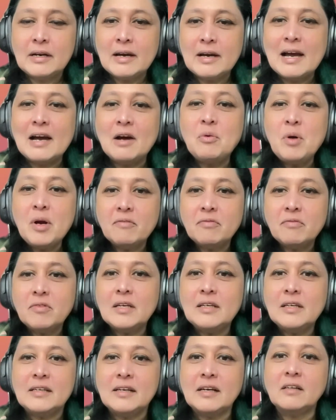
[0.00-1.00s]
How
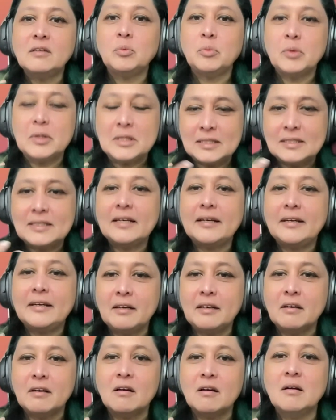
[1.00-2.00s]
have they dealt with
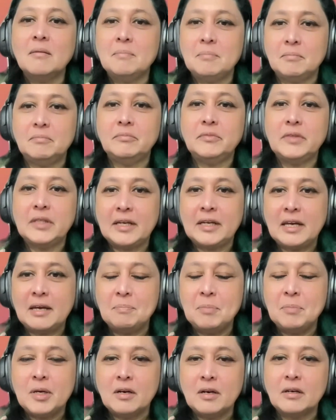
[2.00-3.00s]
setting up the
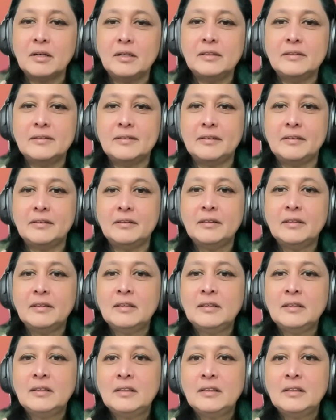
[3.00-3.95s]
KPIs, and